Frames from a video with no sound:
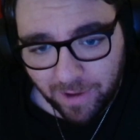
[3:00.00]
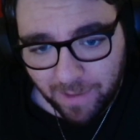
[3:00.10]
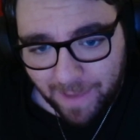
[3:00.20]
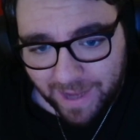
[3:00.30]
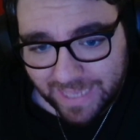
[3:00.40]

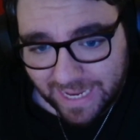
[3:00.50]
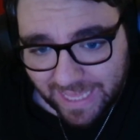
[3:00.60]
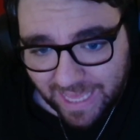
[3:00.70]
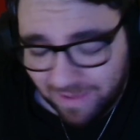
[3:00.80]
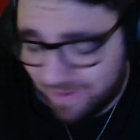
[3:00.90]
back
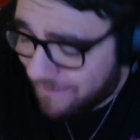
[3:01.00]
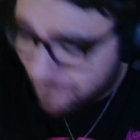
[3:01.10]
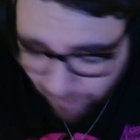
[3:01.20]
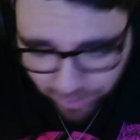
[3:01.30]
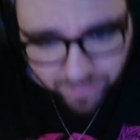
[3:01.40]
Danny Ings
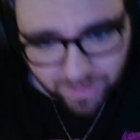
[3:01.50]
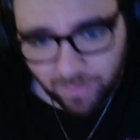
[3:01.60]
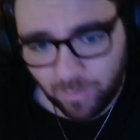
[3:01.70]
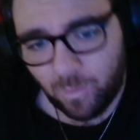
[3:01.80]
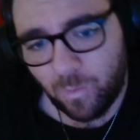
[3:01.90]
every
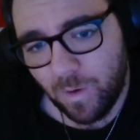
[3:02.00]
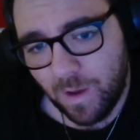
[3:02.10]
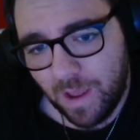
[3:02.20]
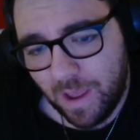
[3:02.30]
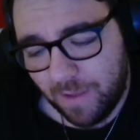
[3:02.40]
single
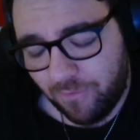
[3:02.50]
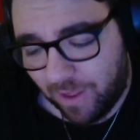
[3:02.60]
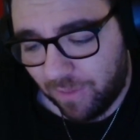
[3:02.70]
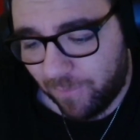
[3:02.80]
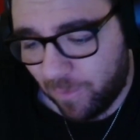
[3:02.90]

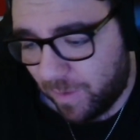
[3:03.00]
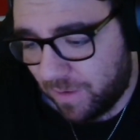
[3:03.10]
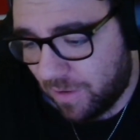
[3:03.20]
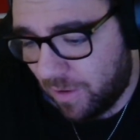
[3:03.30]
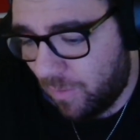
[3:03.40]
transfer
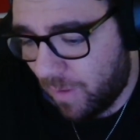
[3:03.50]
window.